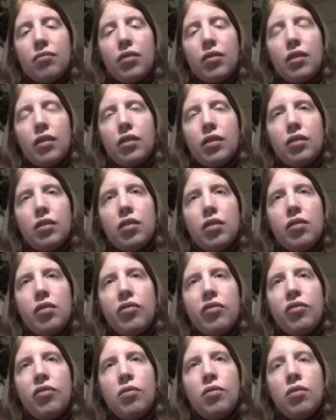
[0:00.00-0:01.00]
look
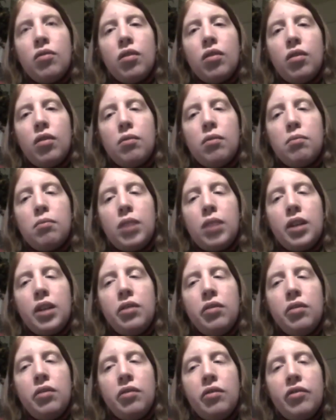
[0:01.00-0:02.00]
for my
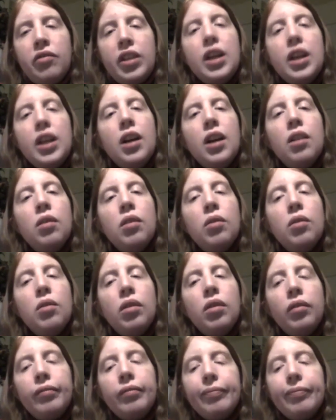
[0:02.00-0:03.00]
new video.
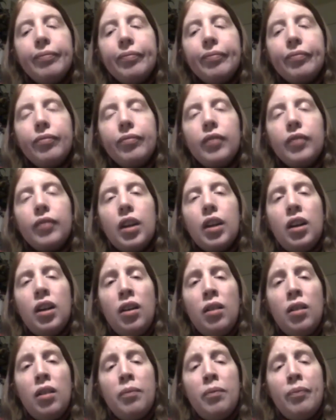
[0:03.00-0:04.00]

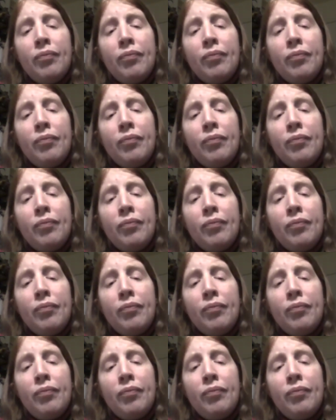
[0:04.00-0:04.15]
Um,